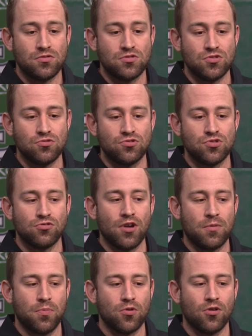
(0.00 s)
Two
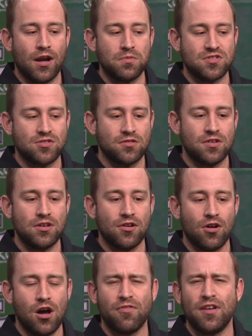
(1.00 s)
great programs to start the
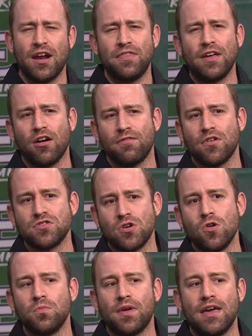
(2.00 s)
year off. And I think our first
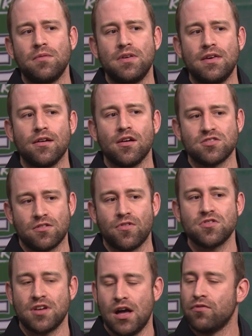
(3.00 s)
home game here is our
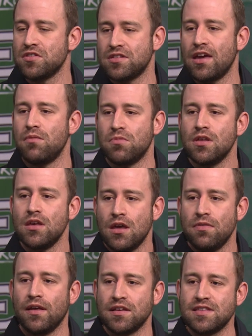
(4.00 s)
first conference game. I
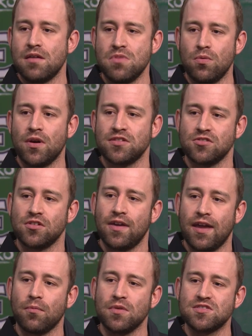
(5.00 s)
think it's that Midwestern
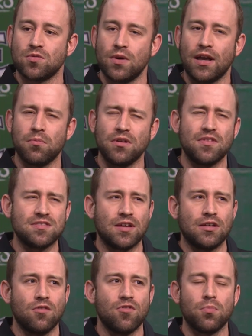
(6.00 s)
Cameron swing. I believe it's
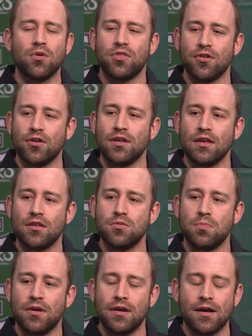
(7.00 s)
like November 30th.
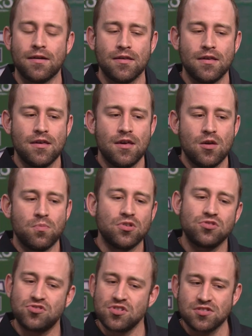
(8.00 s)

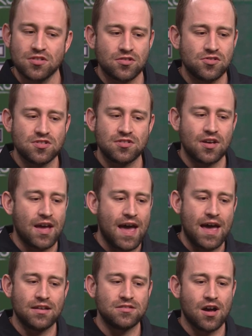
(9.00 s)
But just to
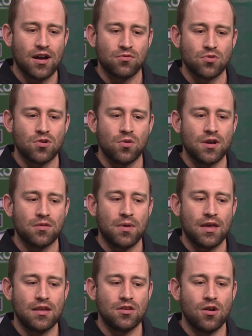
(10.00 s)
add, Doc, real quick,
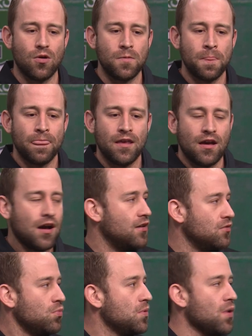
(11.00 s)
man.
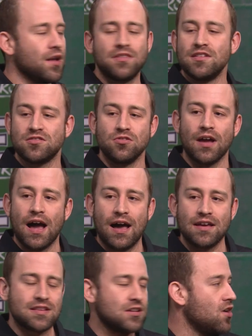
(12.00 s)
We brought these 2
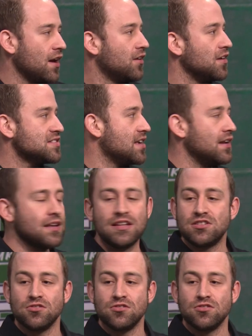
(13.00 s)
guys. I could have said any